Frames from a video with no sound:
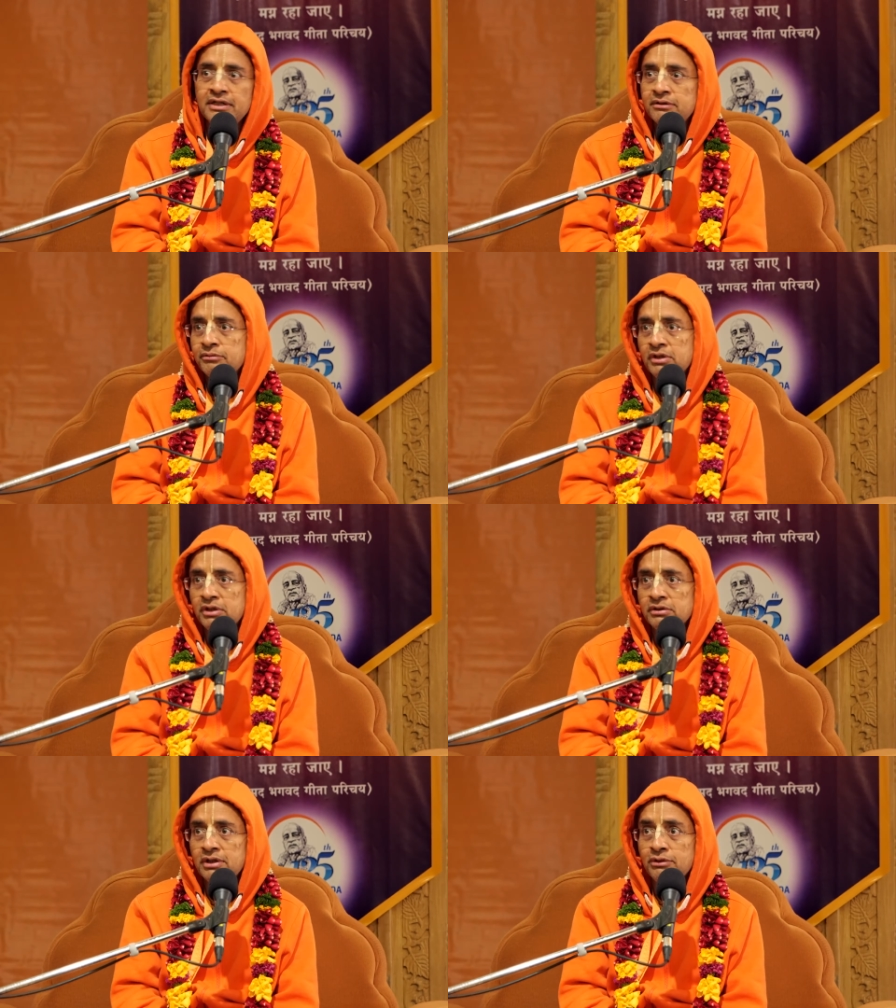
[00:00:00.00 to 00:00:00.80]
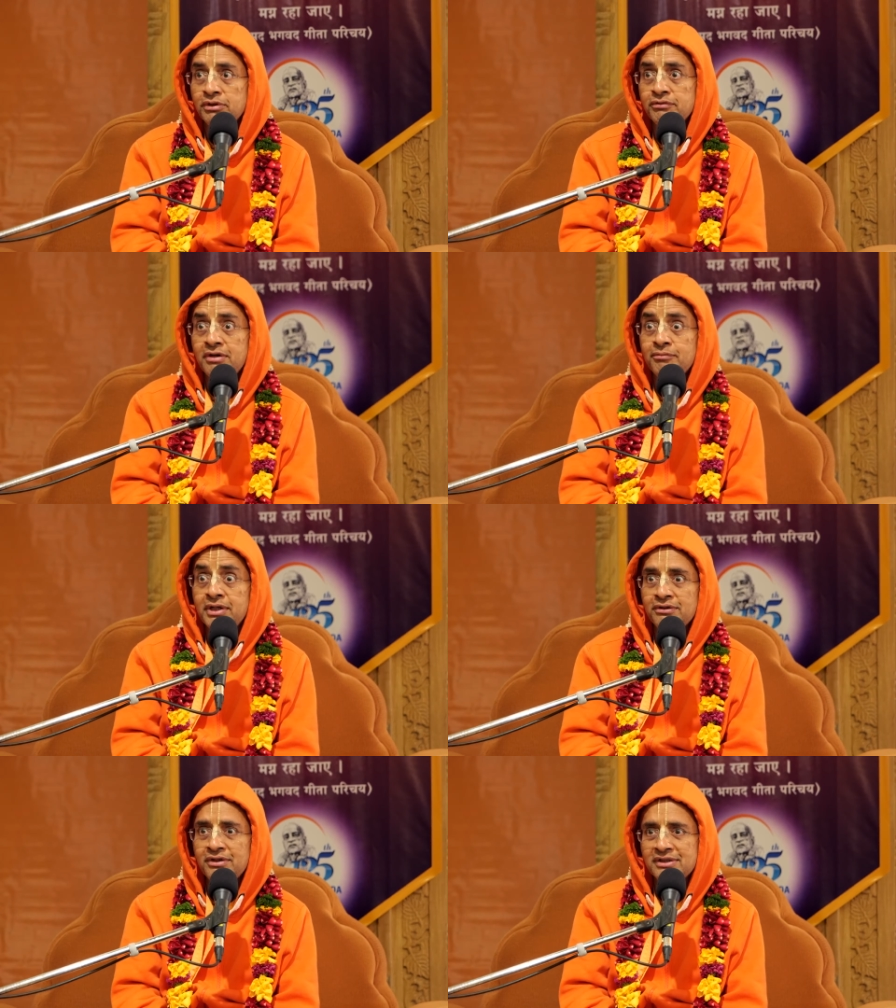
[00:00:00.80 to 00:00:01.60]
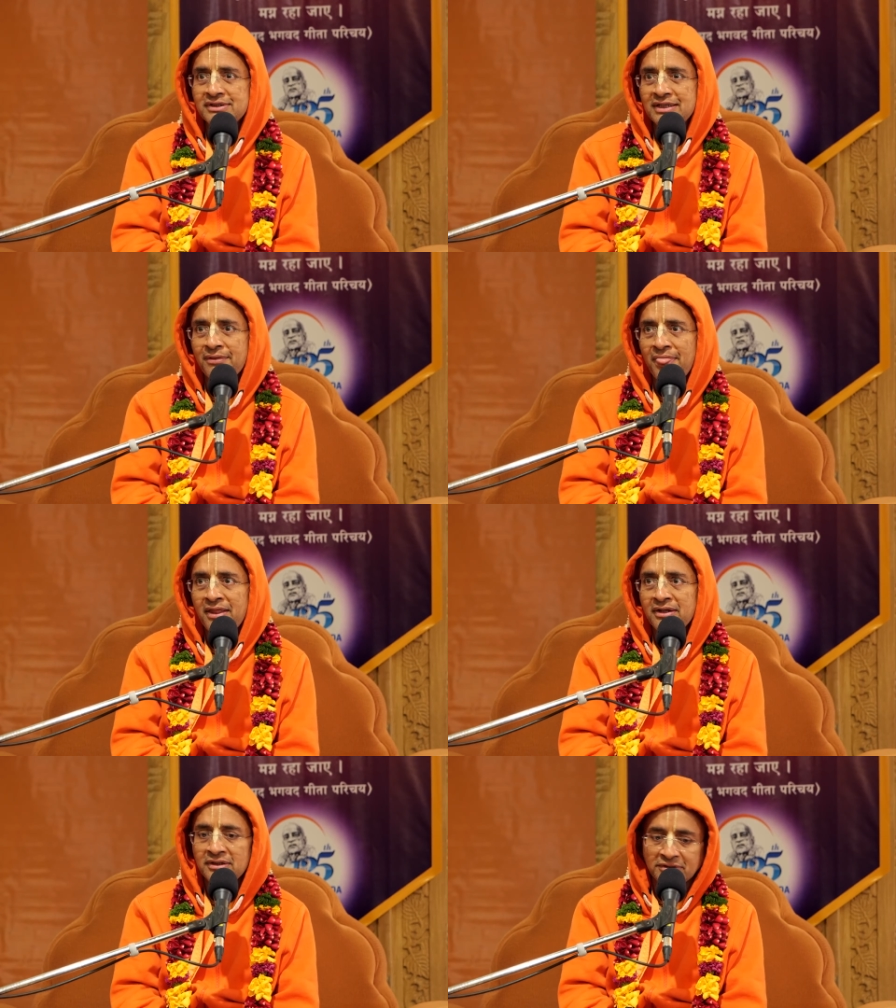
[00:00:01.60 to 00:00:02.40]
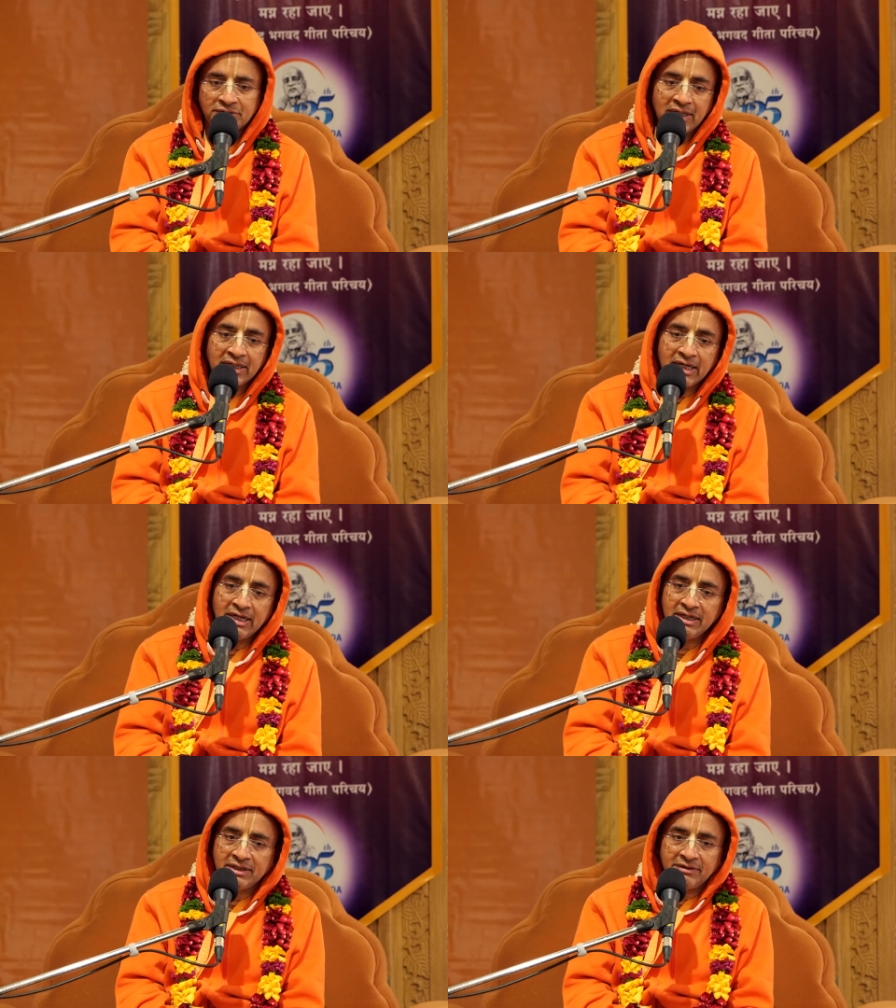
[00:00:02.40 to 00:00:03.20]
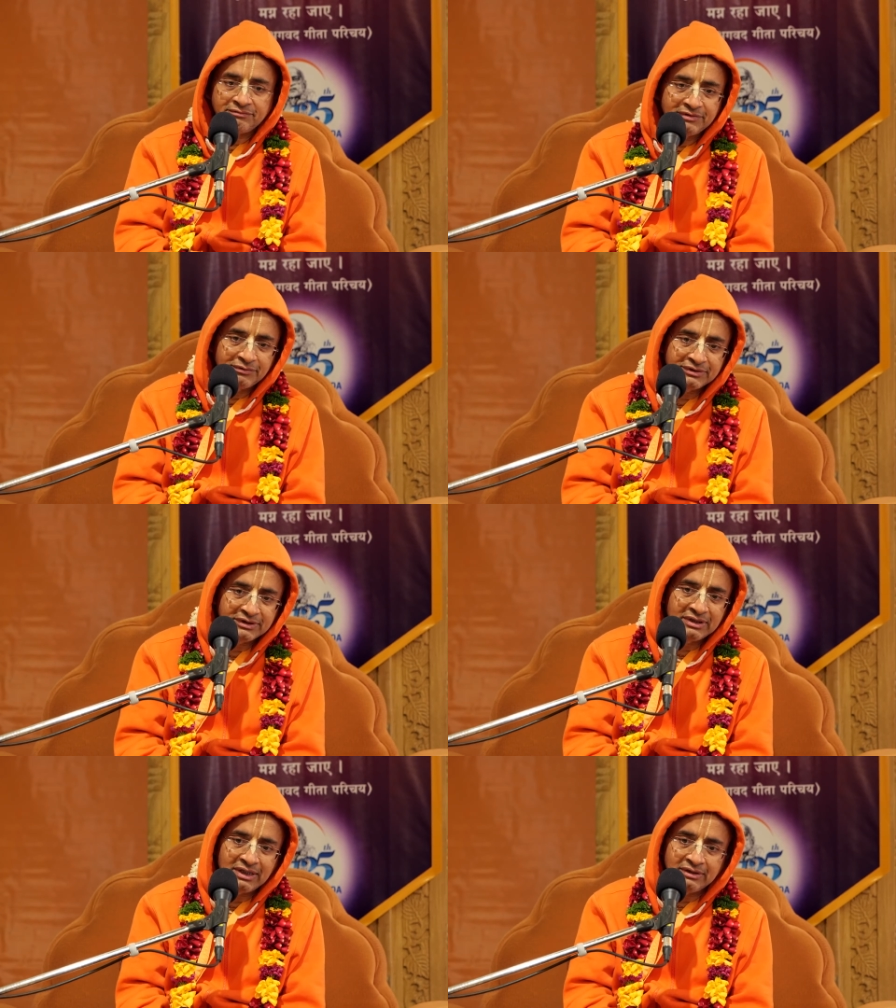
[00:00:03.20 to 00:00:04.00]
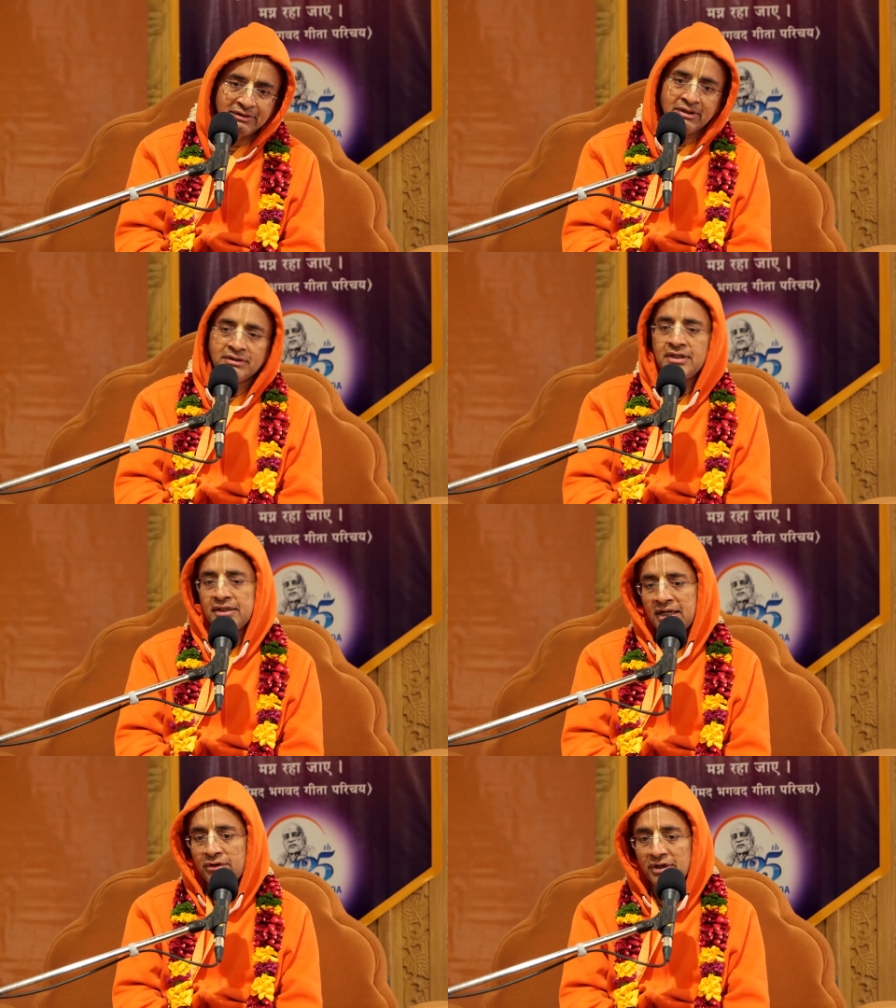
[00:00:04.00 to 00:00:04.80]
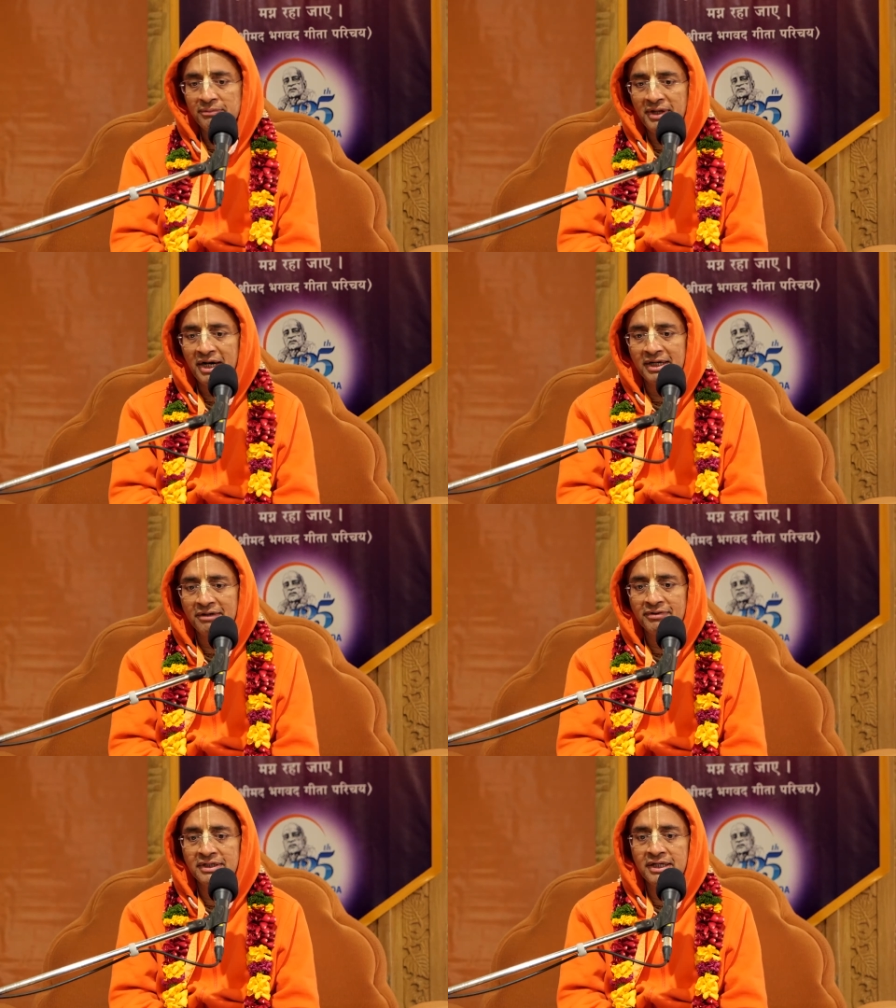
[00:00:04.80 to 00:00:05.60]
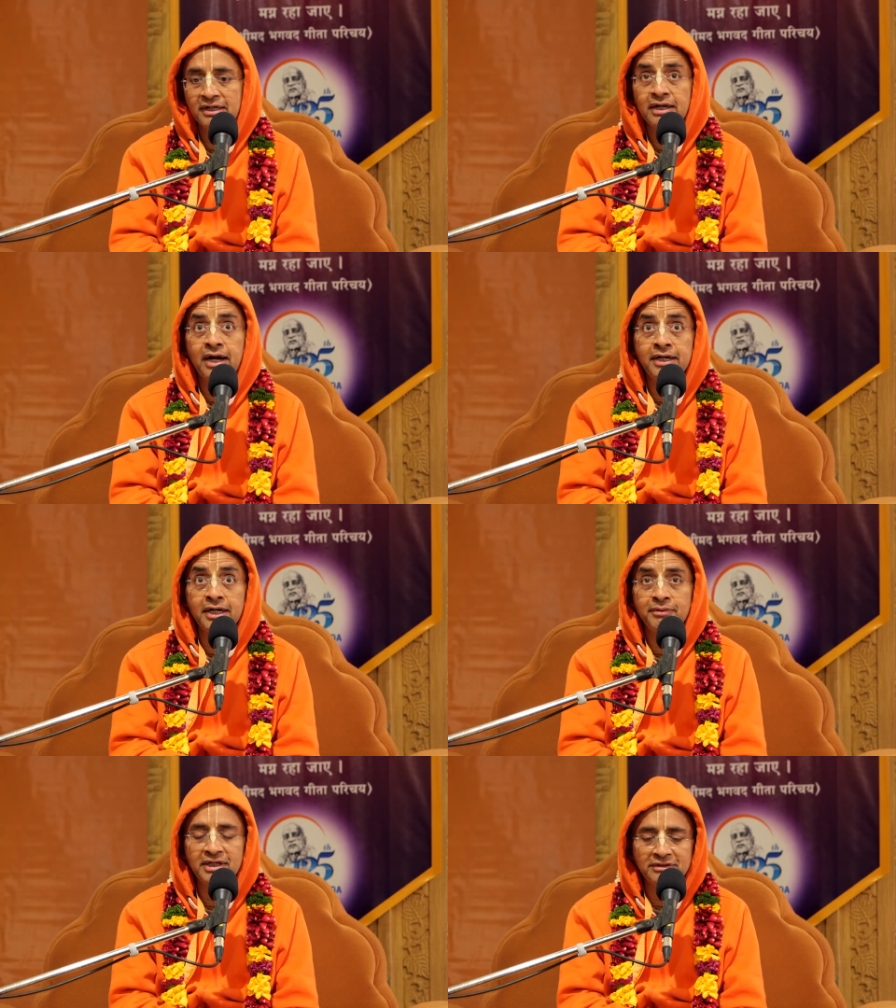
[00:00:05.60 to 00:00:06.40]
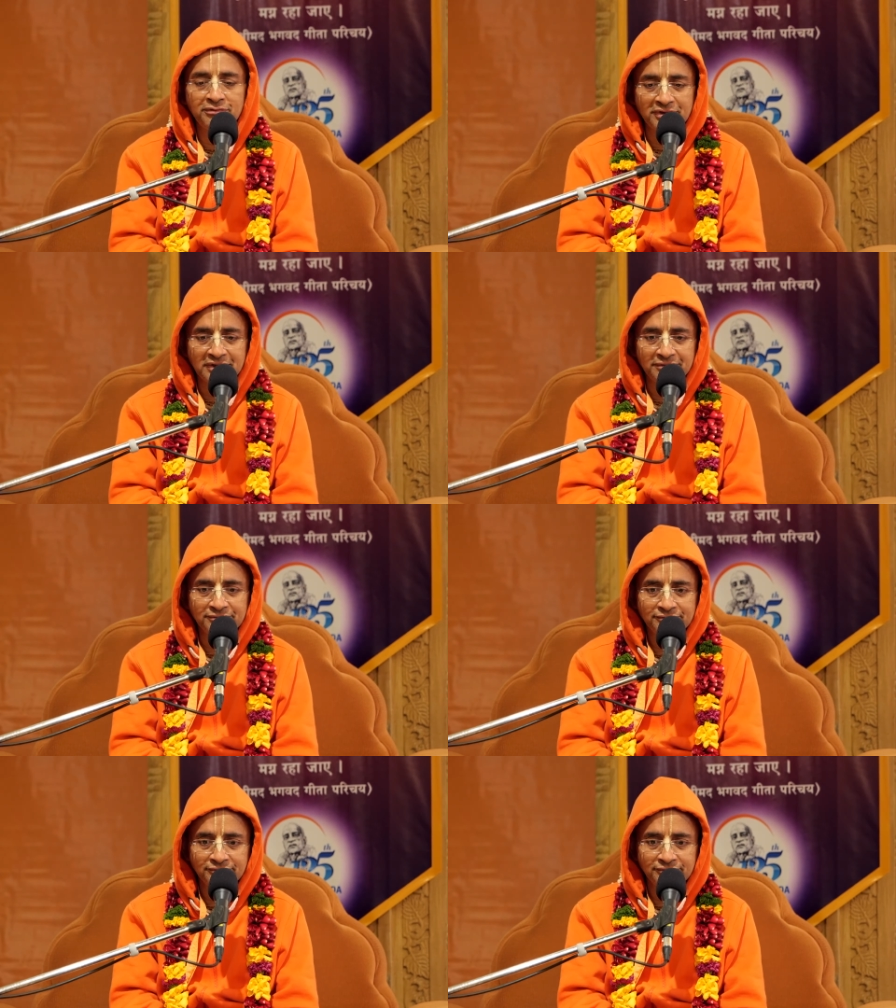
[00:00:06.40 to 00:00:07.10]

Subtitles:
They do it very meticulously. So the ingredient of devotion, that can only be added when they are guided by a devotee.